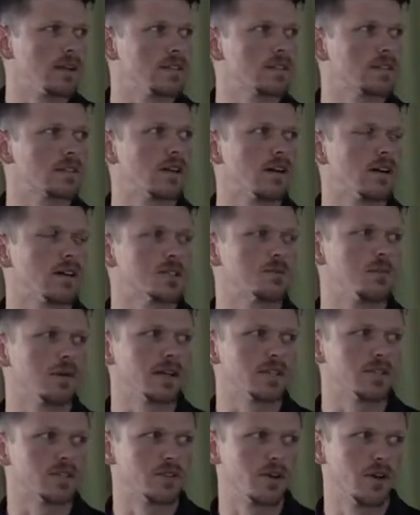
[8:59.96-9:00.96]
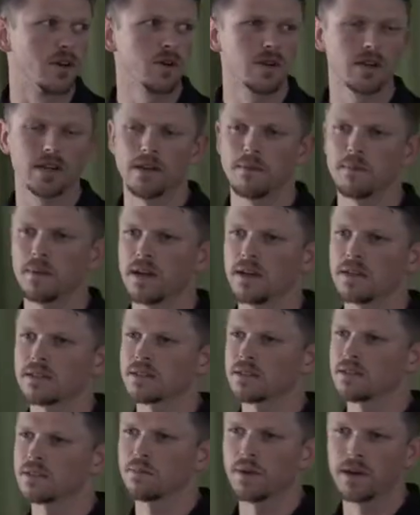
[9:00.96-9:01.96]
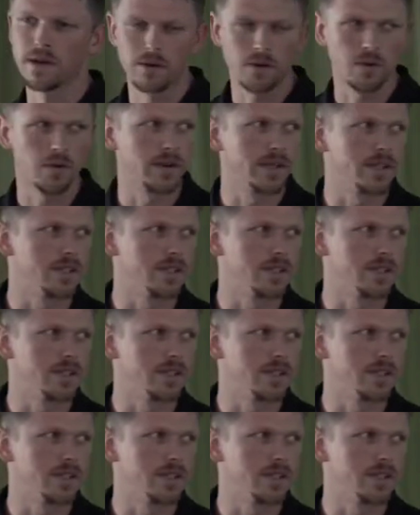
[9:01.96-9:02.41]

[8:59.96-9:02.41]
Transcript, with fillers: that's caused by stroke, MS, spinal cord